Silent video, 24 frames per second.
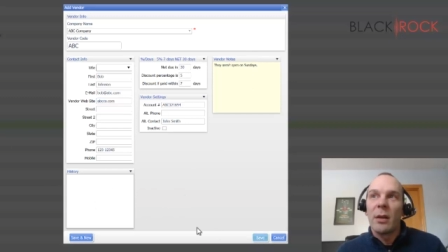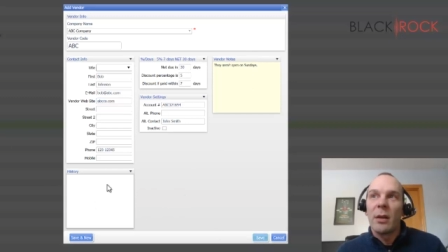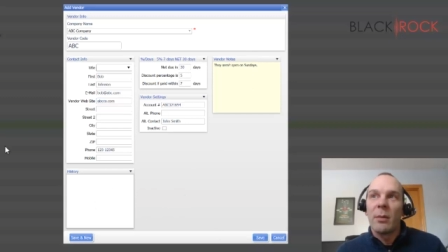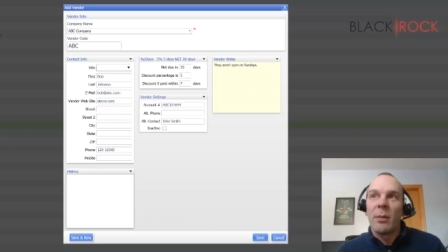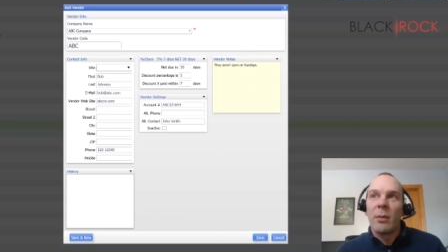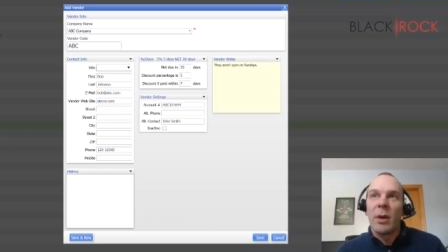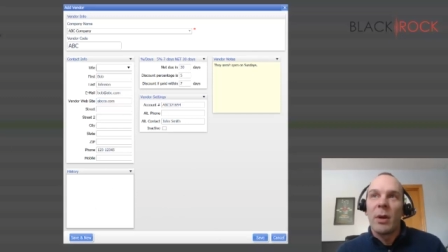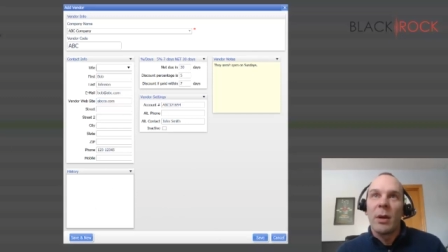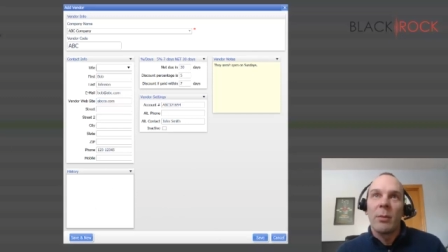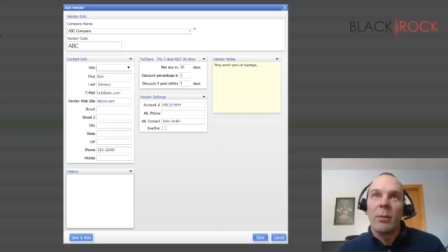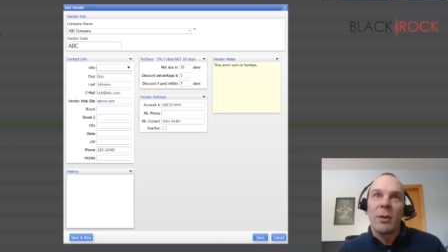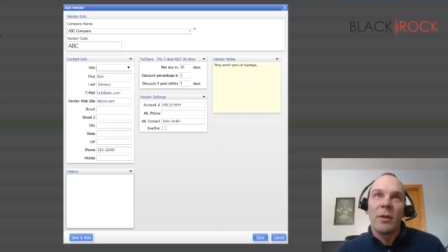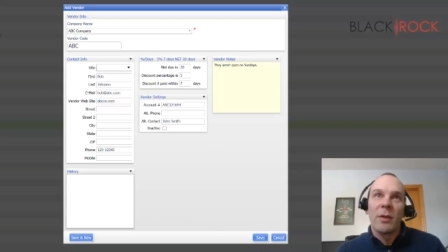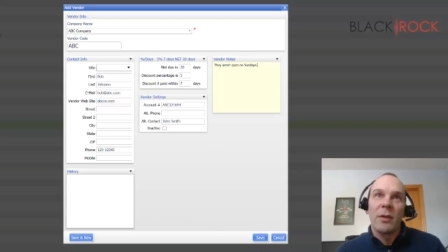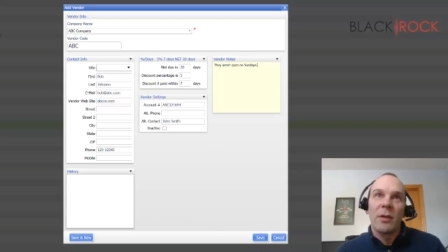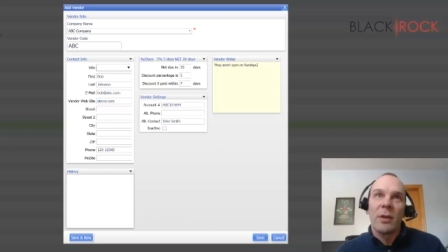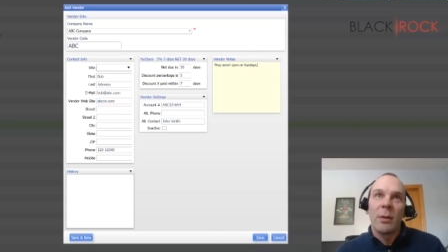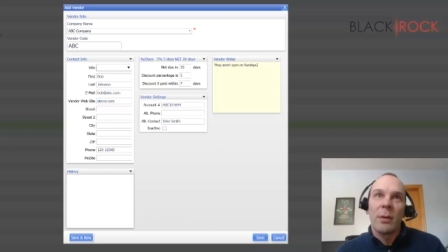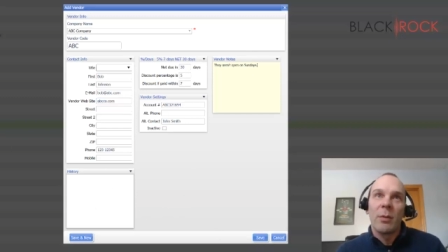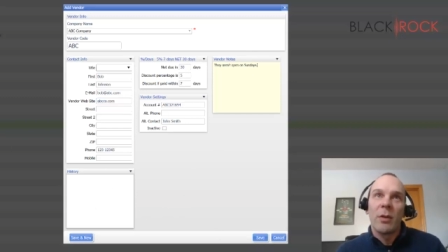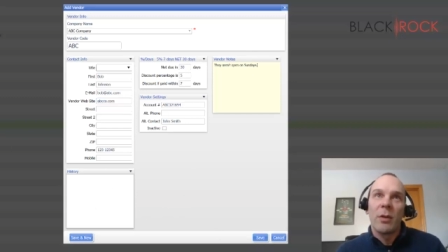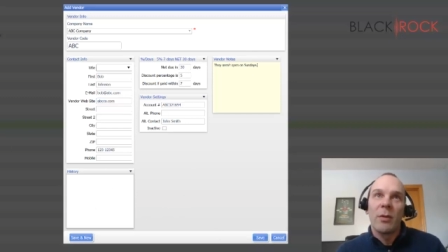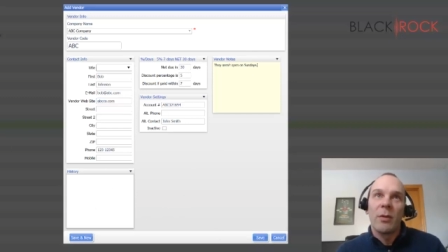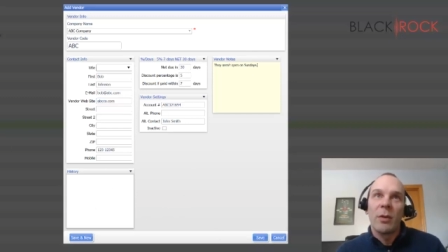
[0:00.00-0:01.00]
I'm, I'm going to
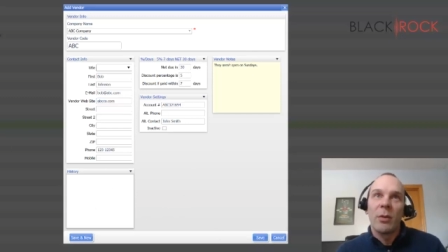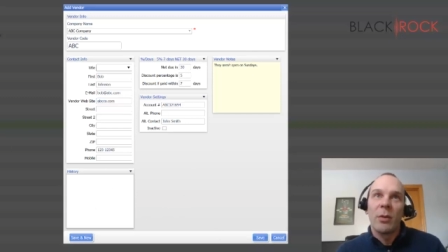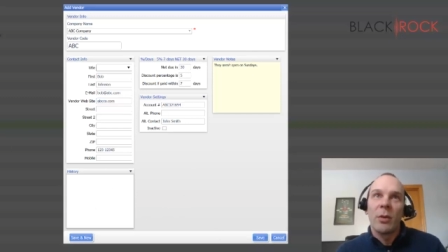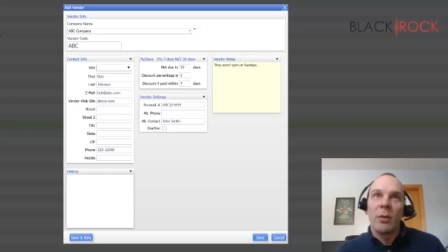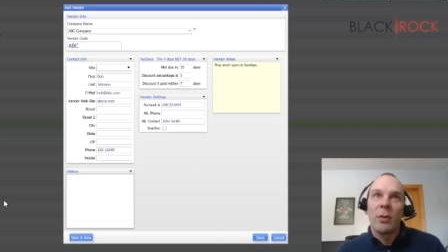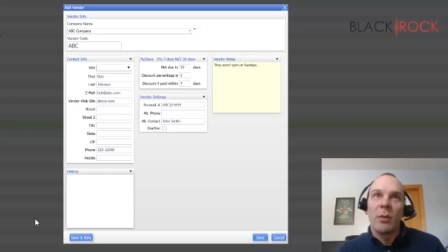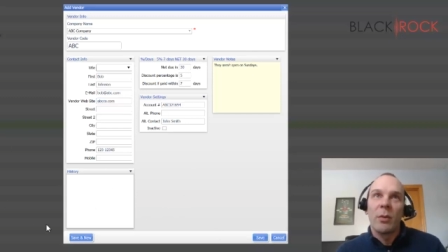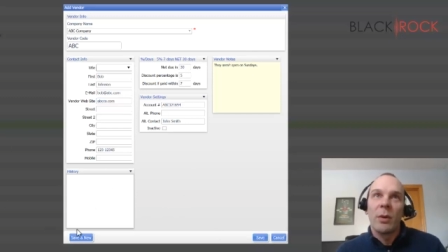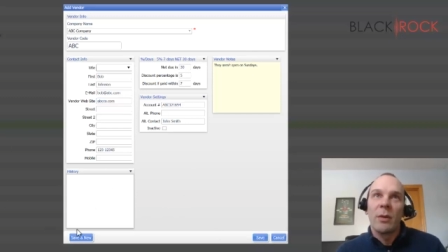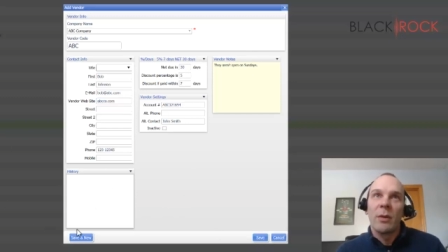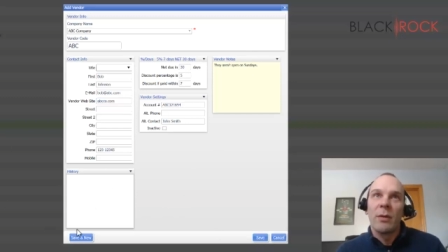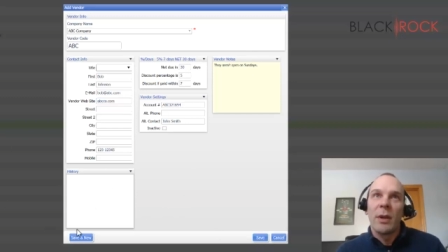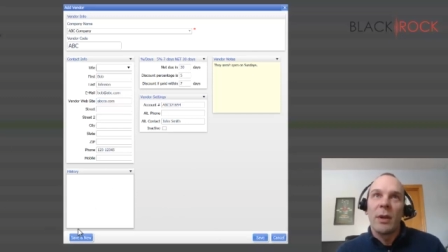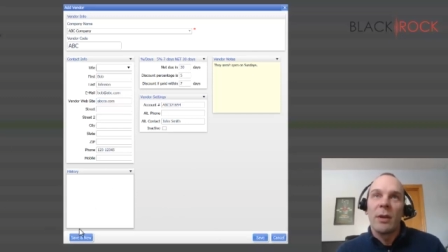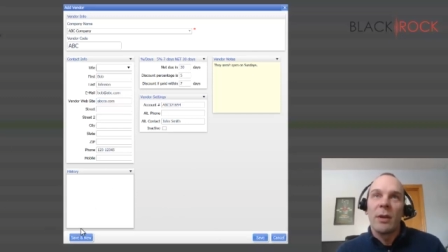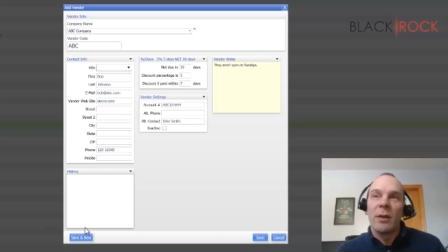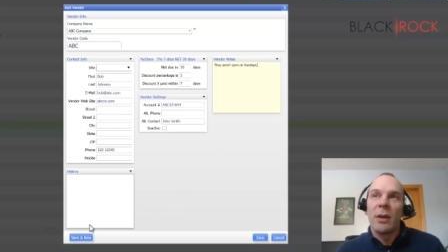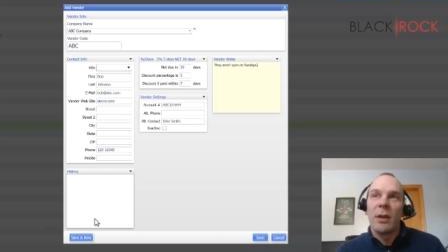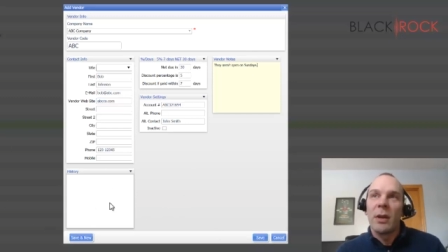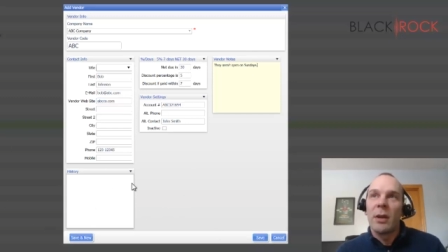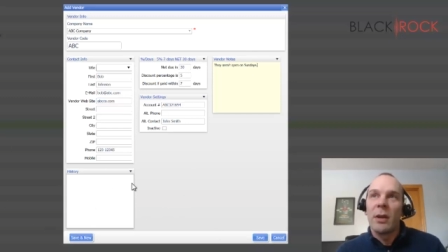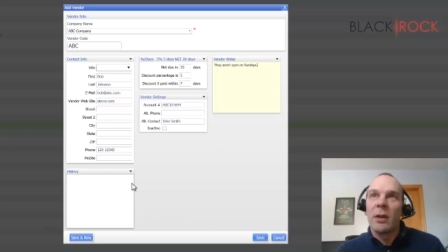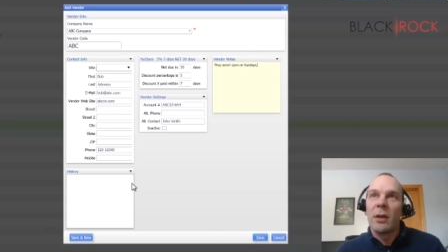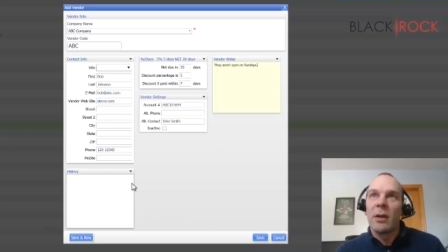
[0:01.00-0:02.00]
skip over to a real
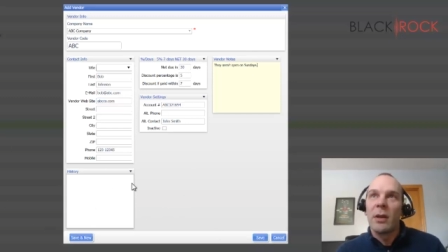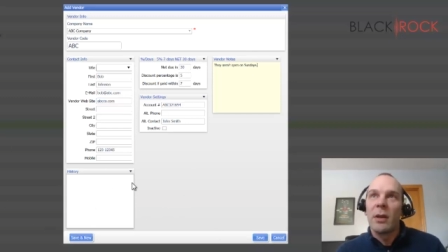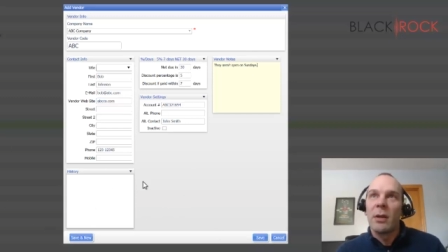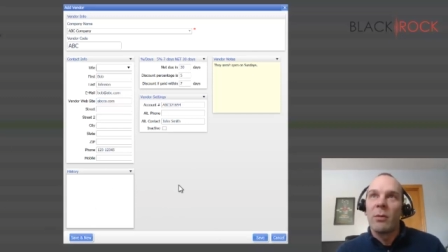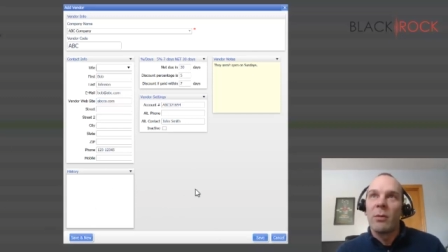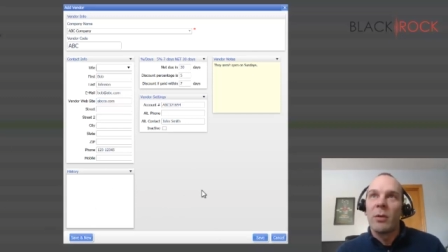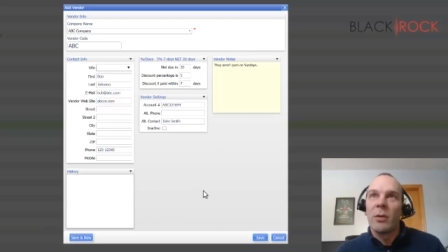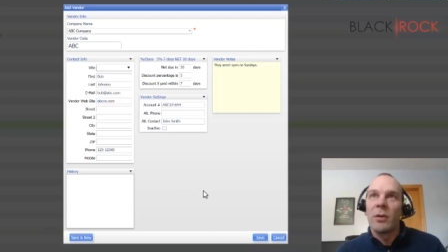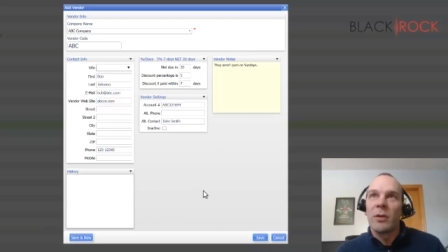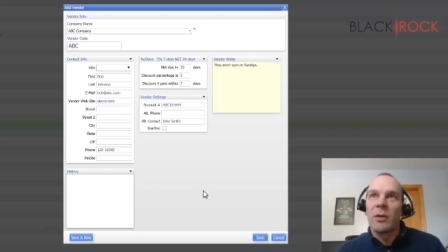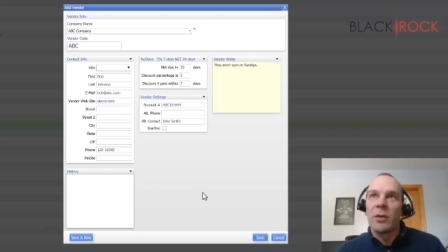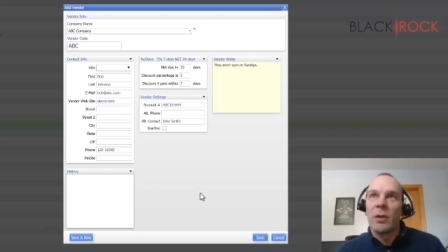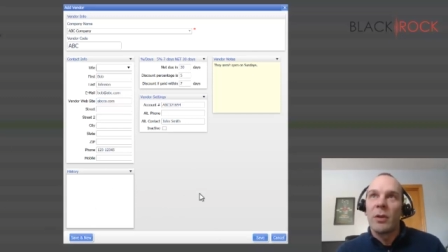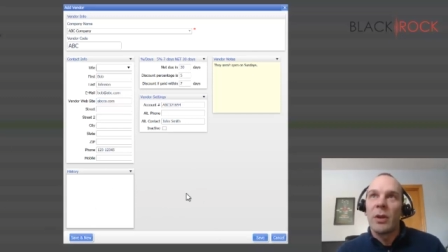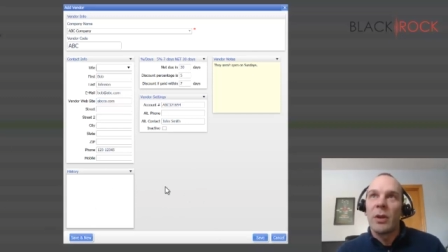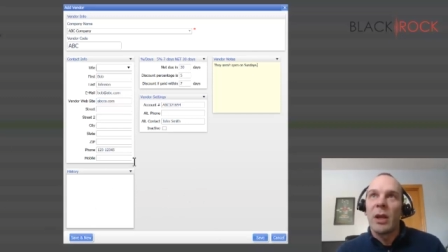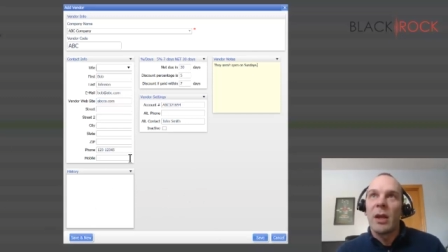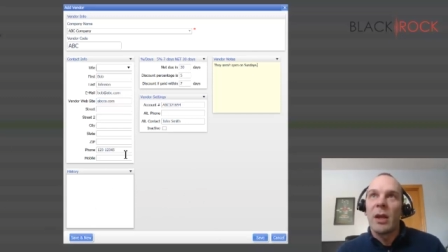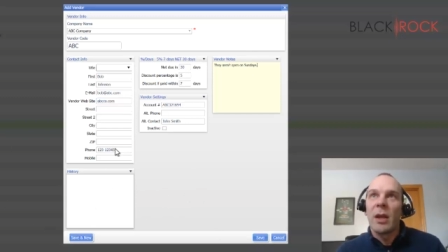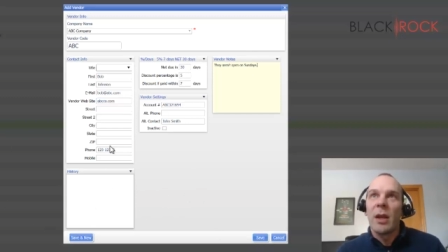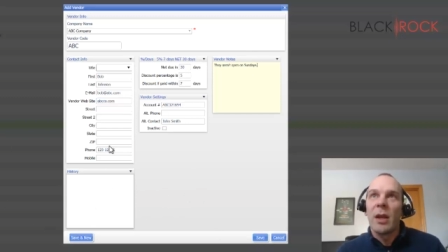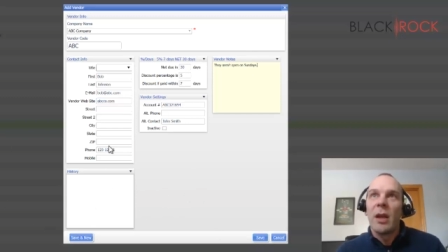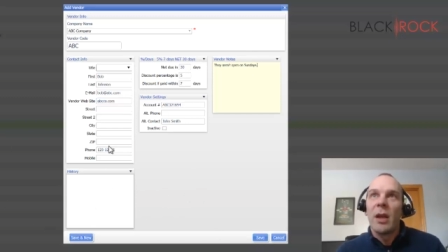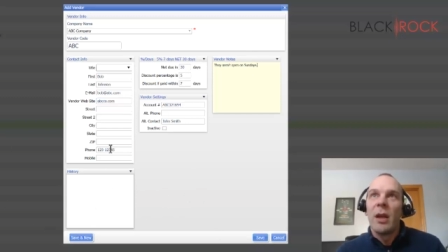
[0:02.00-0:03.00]
vendor here and we'll show
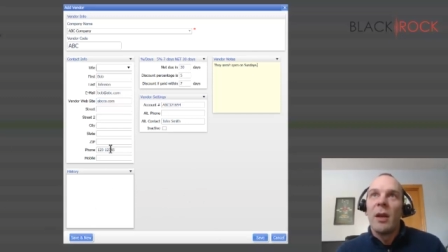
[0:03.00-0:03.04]
you.